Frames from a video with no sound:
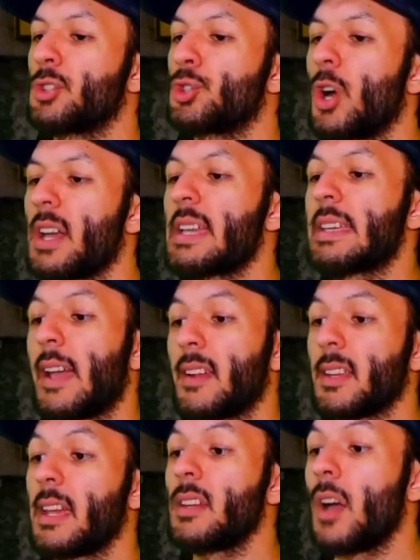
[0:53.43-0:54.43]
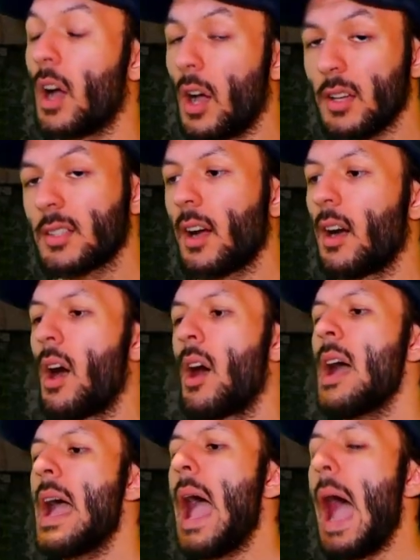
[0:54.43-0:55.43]
try and get in her car
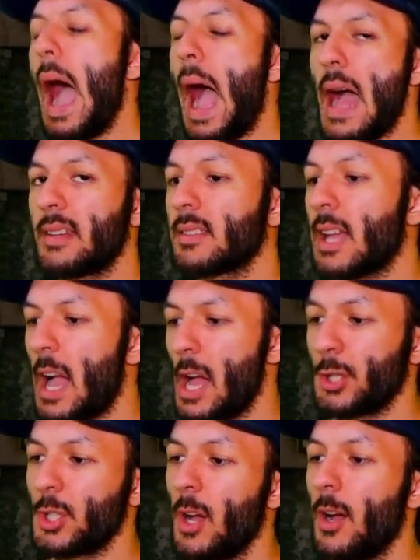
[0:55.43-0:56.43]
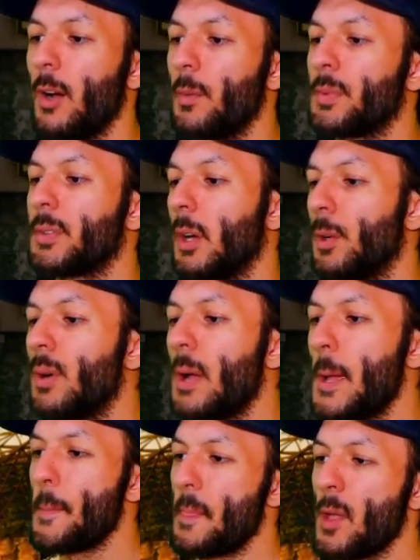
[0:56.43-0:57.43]
and catch up. So,
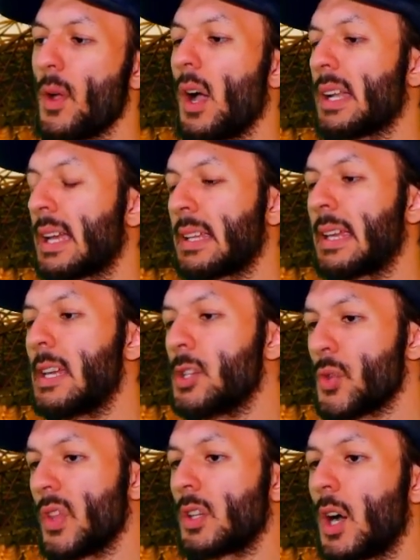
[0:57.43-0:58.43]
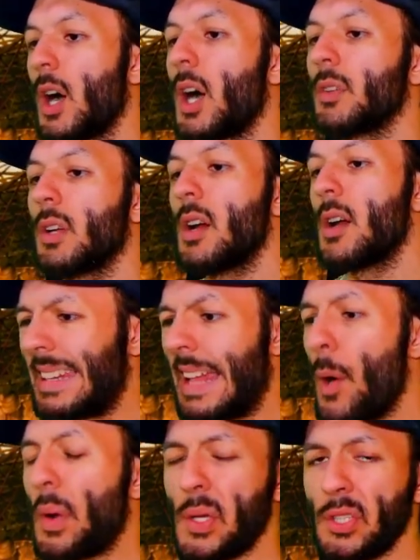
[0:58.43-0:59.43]
here we are getting into the car, and
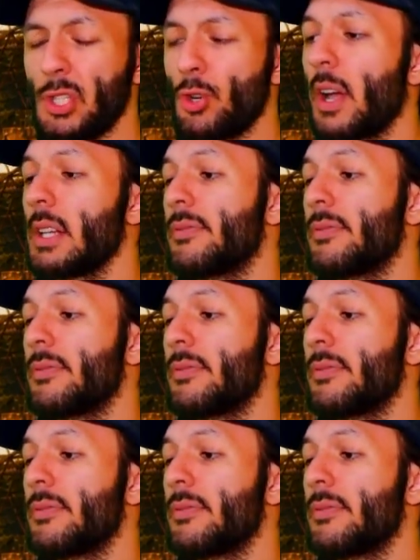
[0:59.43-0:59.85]
now we're going to try and